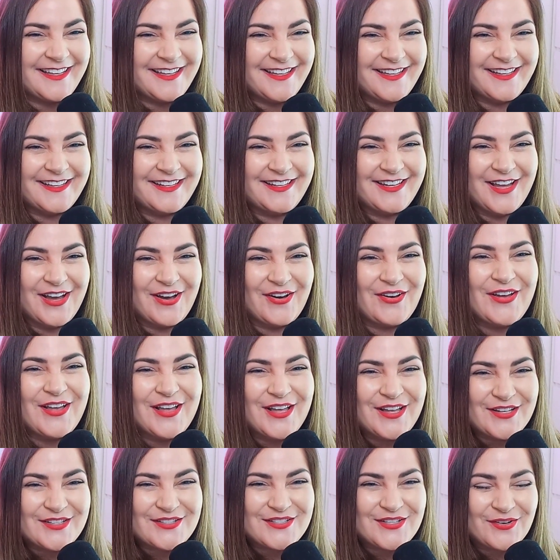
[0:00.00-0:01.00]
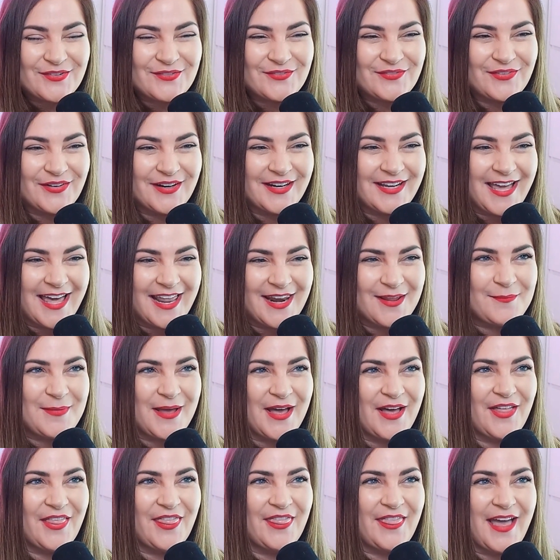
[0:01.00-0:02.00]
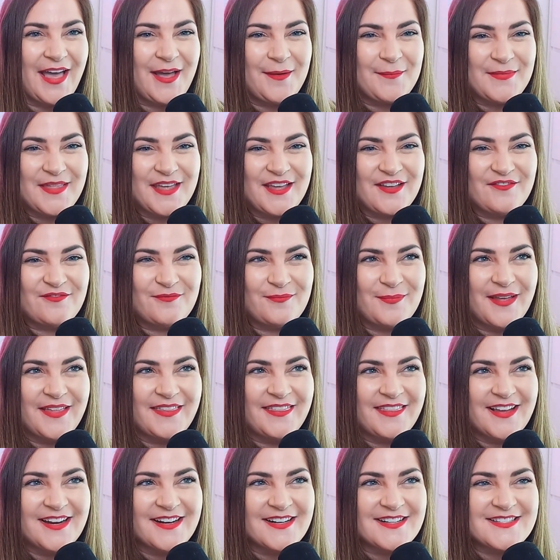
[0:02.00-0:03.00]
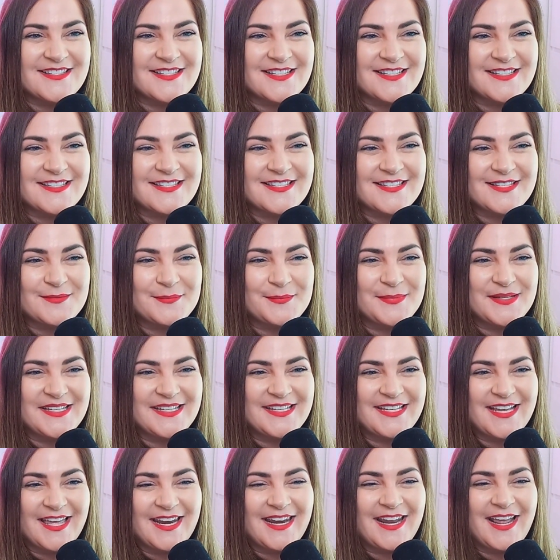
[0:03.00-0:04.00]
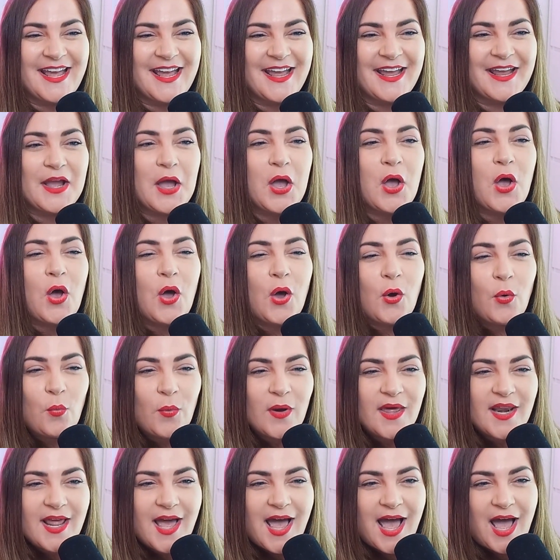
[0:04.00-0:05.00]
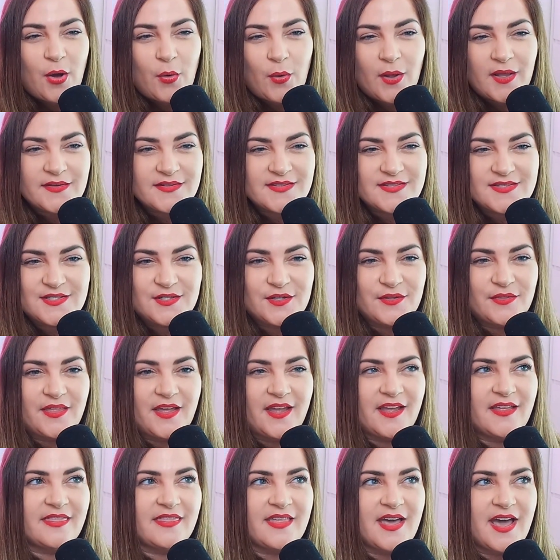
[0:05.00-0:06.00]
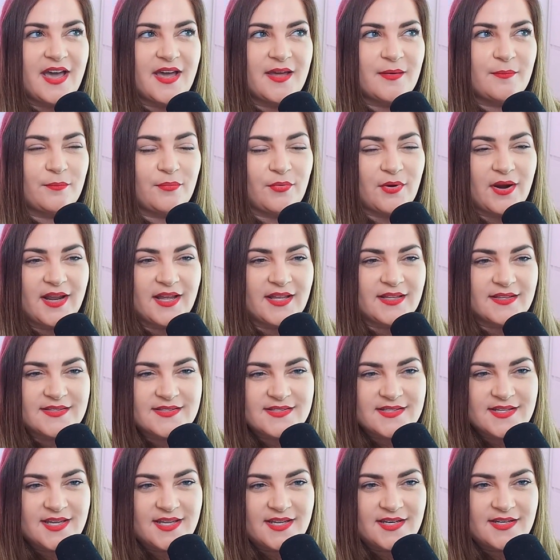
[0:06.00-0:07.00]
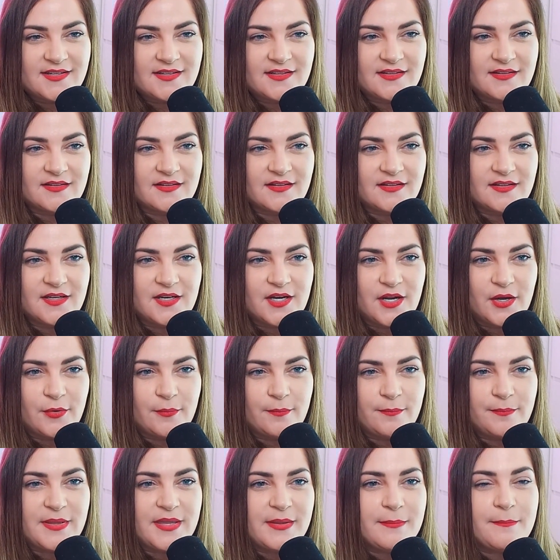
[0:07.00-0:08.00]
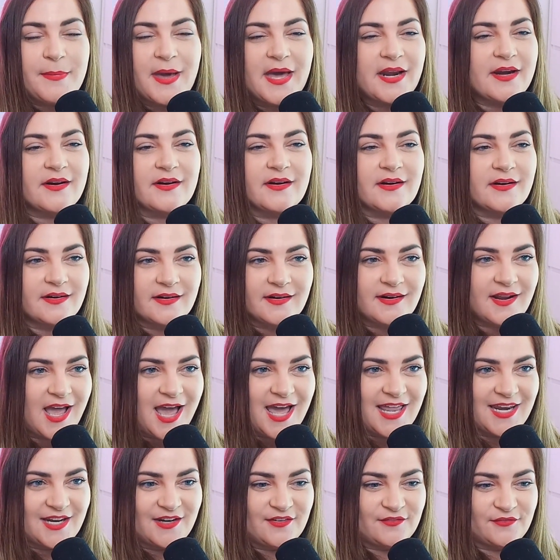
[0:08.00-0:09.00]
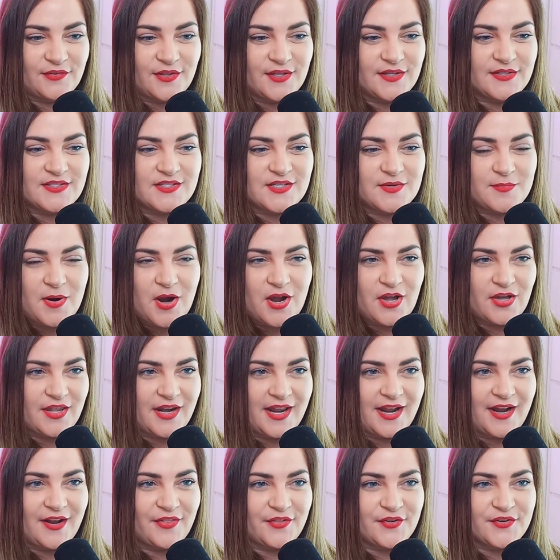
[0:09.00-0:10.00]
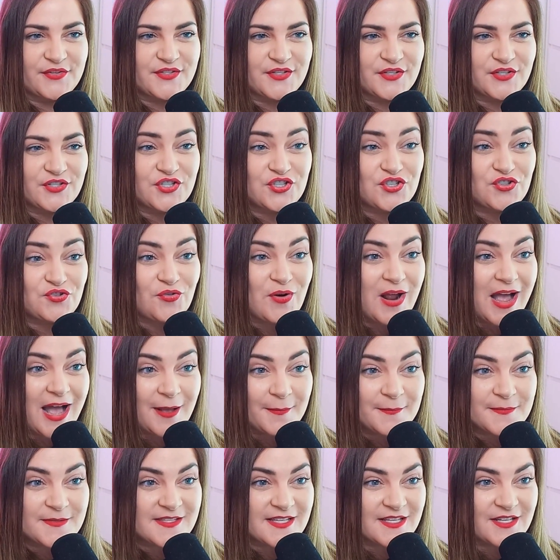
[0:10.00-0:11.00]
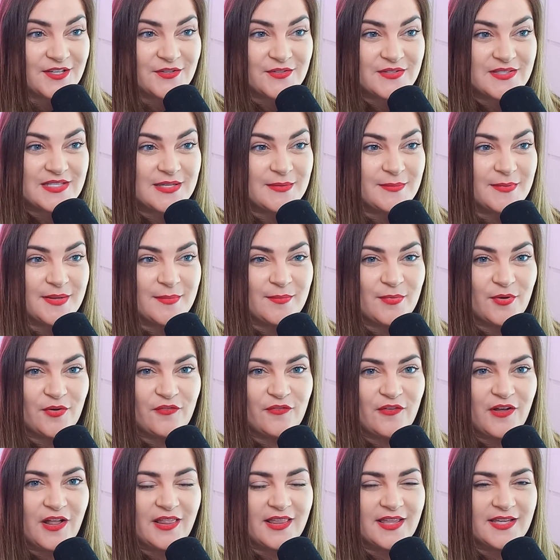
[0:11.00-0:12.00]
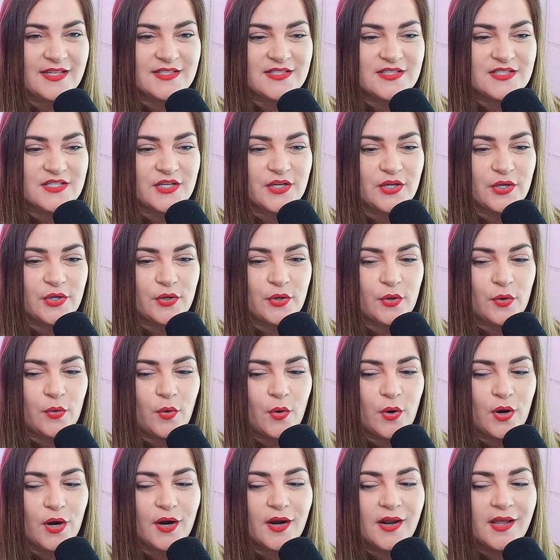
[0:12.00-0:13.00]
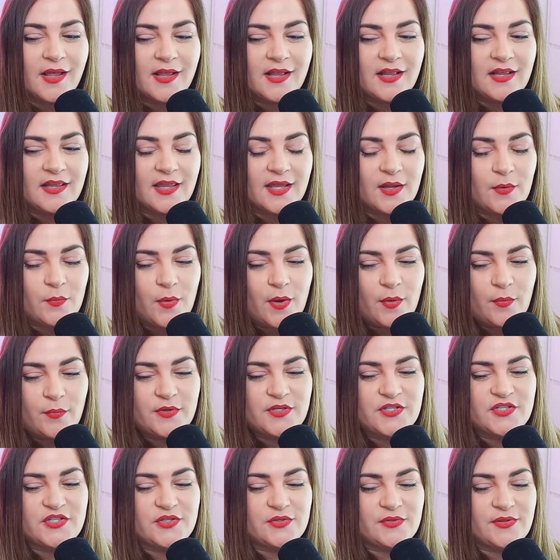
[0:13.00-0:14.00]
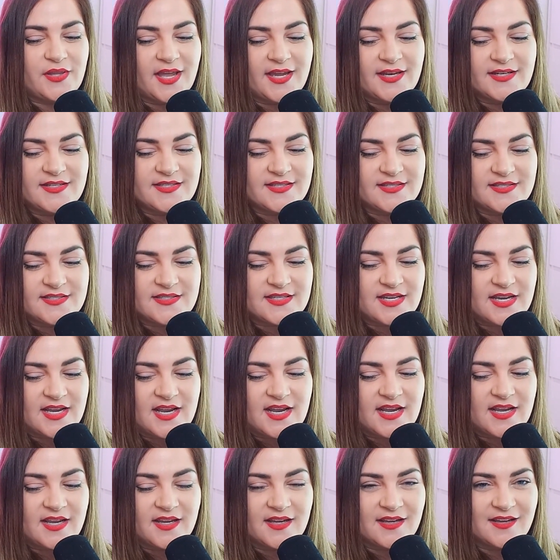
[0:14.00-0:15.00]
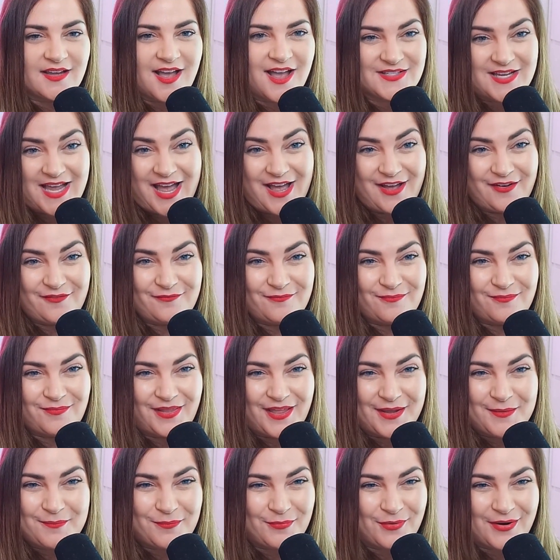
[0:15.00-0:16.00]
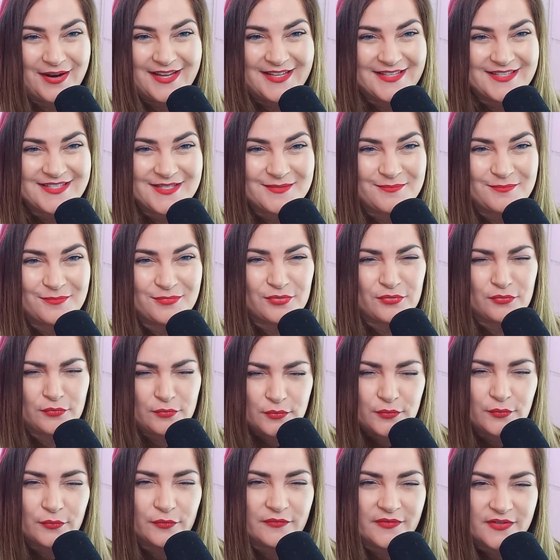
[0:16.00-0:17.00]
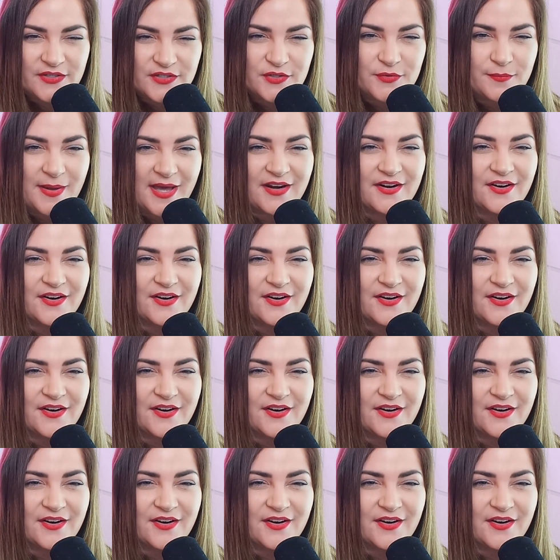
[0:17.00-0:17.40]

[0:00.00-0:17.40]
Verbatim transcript: you know, don't forget about them. They've been there since the beginning what how else do you think that brands can you know be better at influencer marketing are there certain traps that you see people fall into or like what would you like to see to have like brands improve and do